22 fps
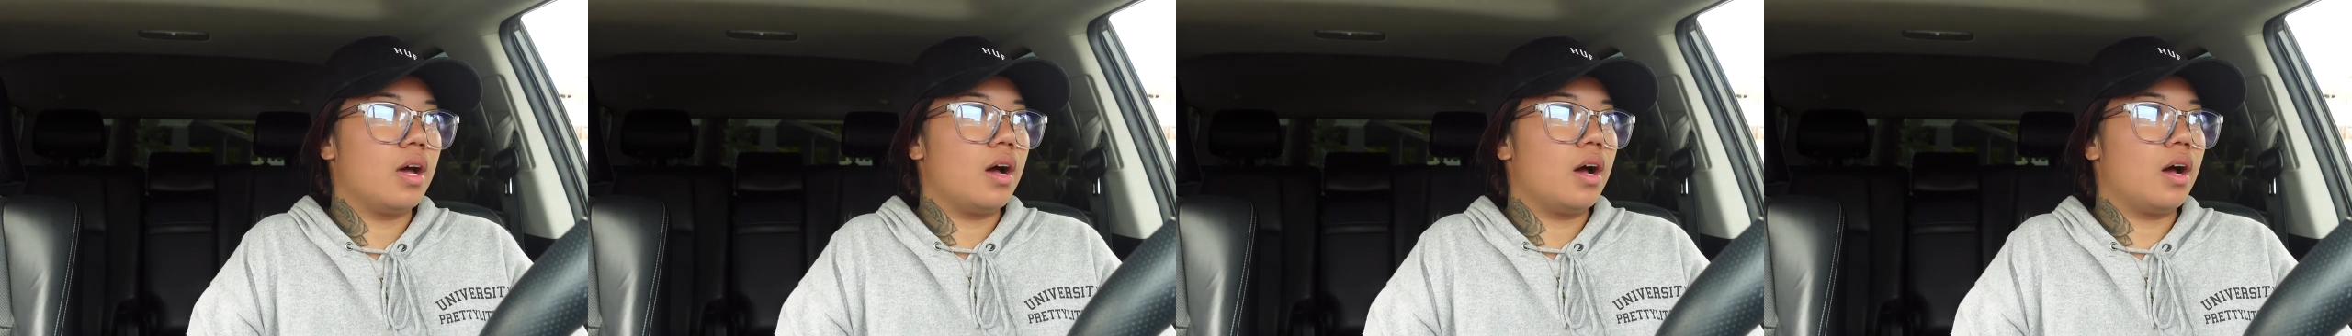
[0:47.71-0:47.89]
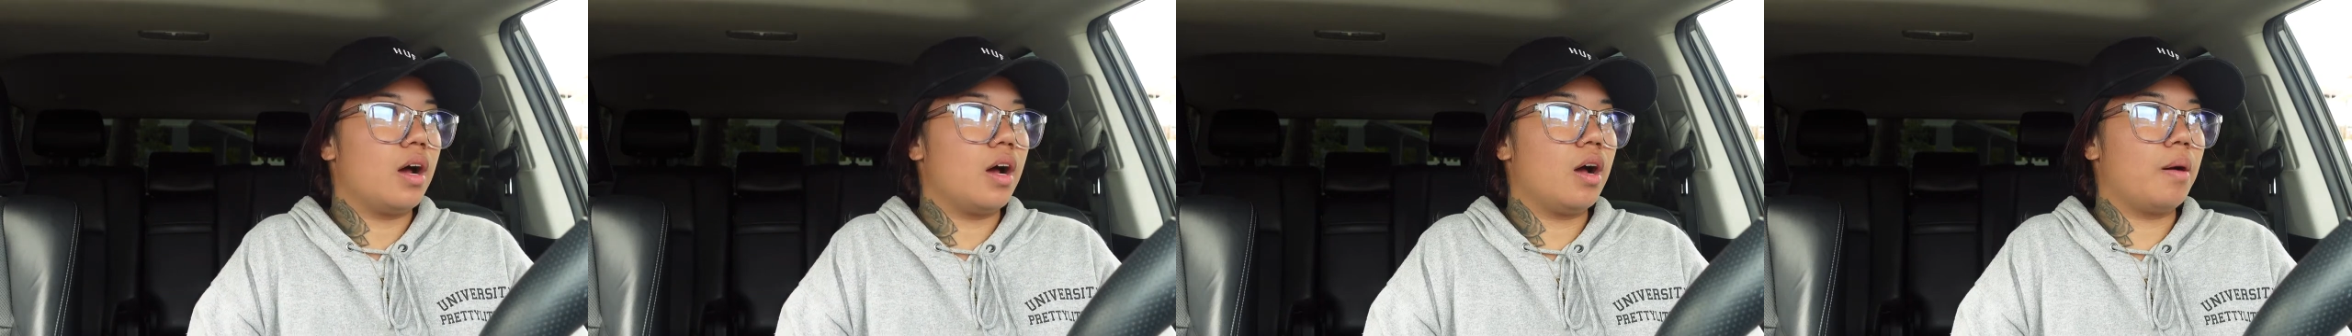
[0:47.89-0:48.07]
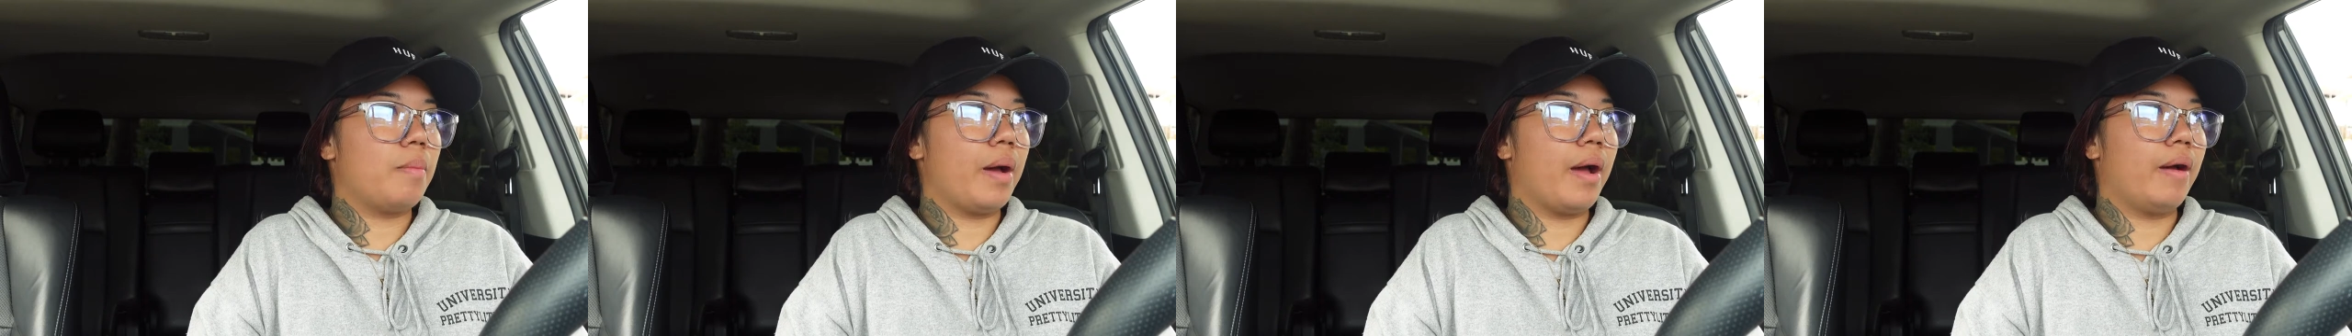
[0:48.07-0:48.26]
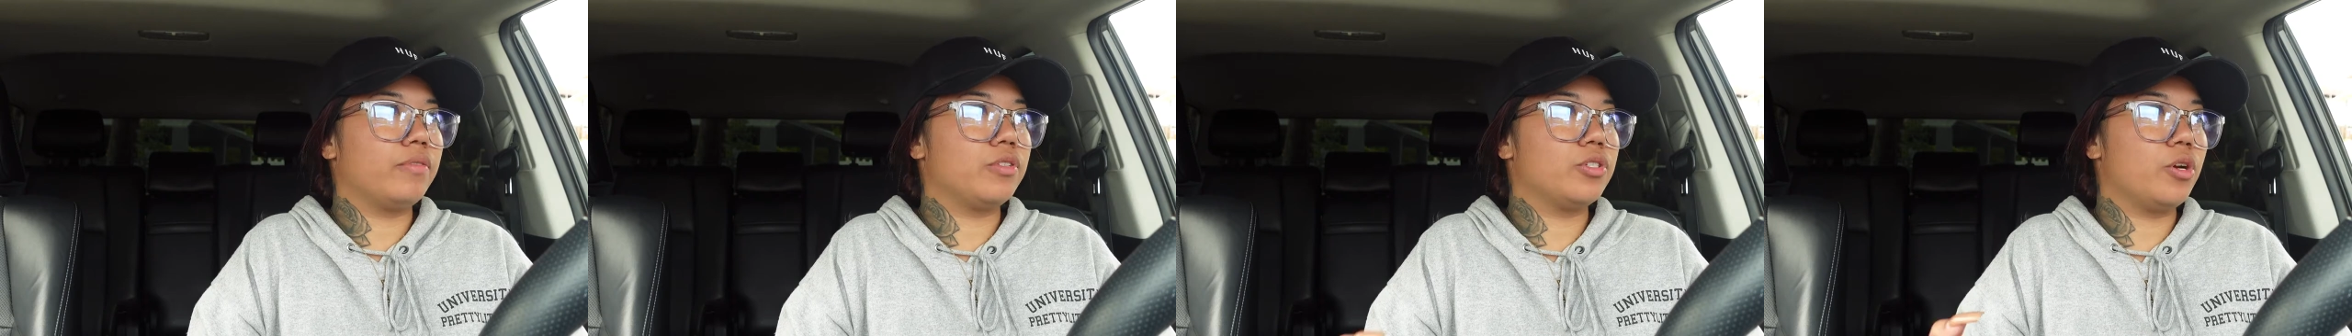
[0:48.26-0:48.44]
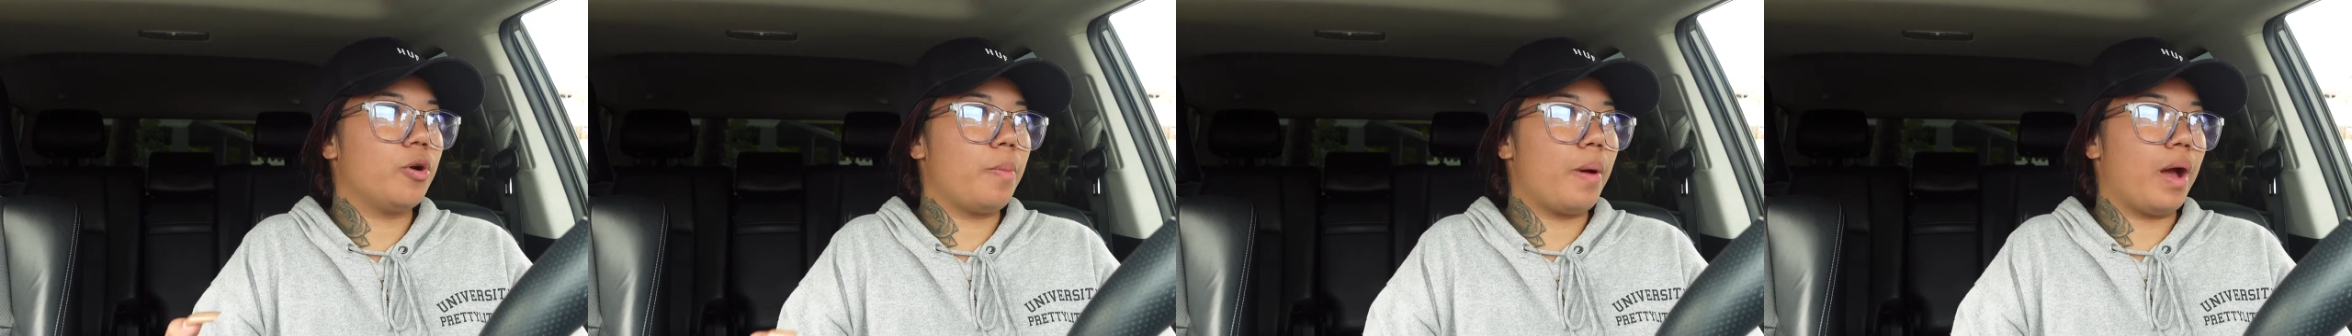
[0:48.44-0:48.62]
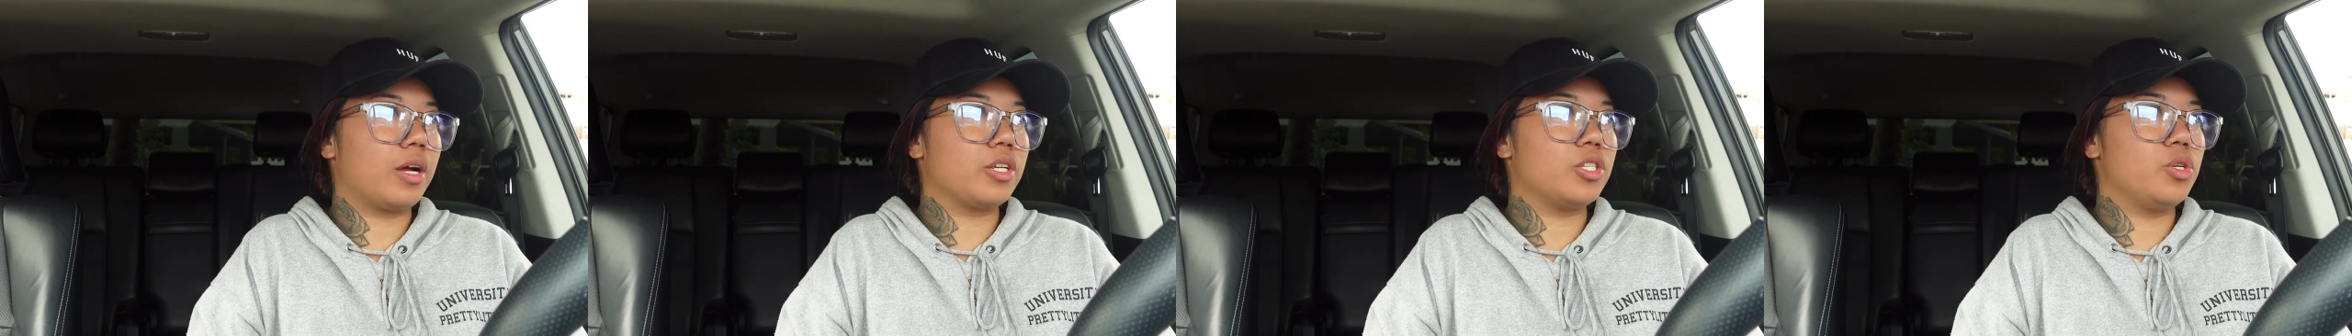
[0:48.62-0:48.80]
Um, I have to go
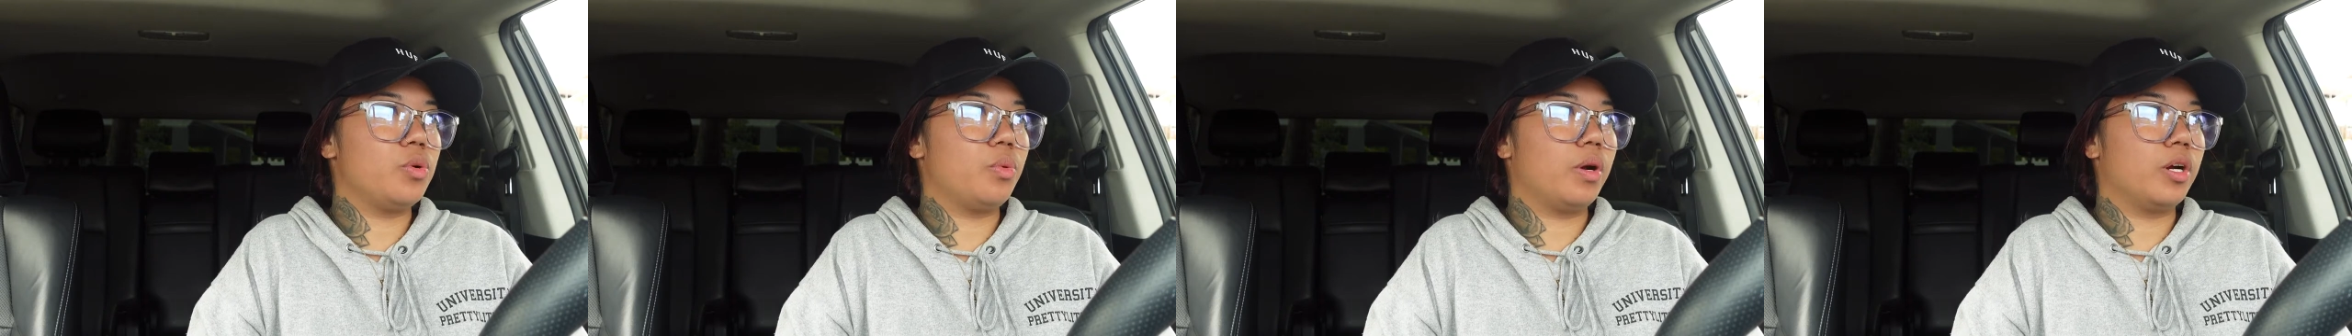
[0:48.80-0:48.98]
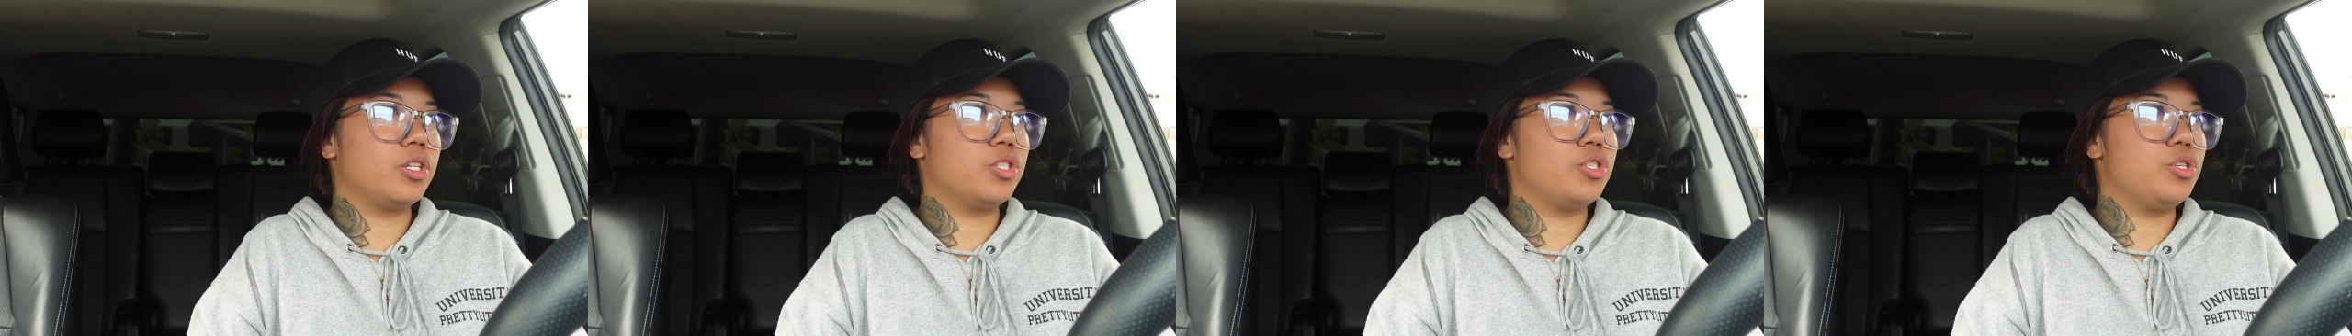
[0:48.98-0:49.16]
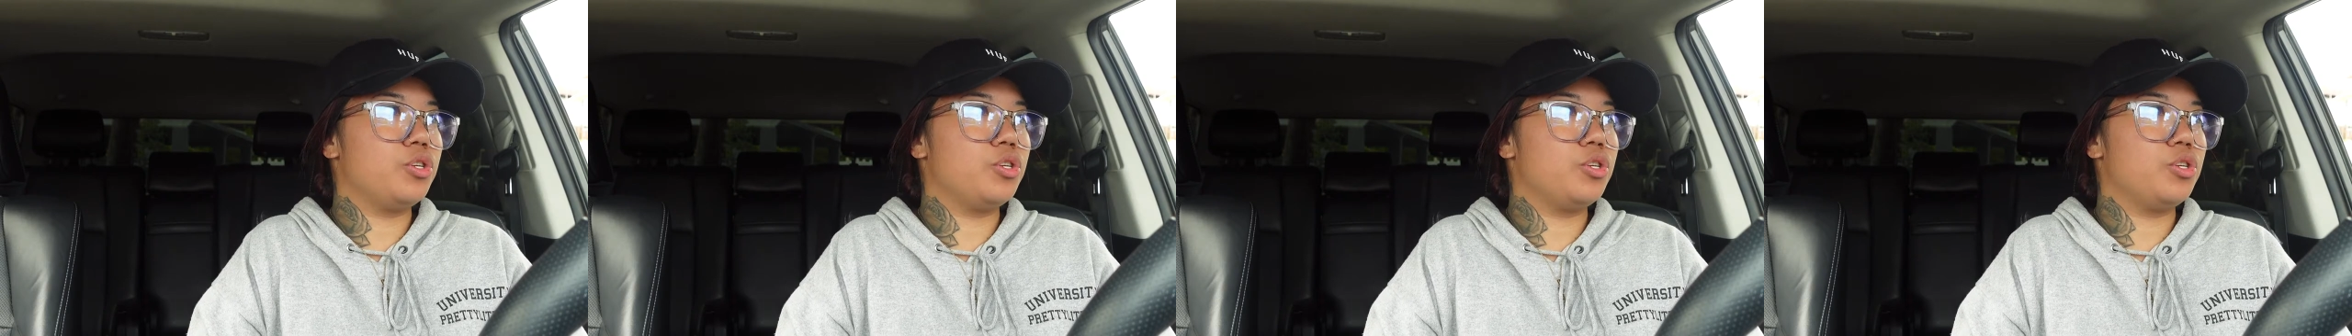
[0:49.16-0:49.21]
back to work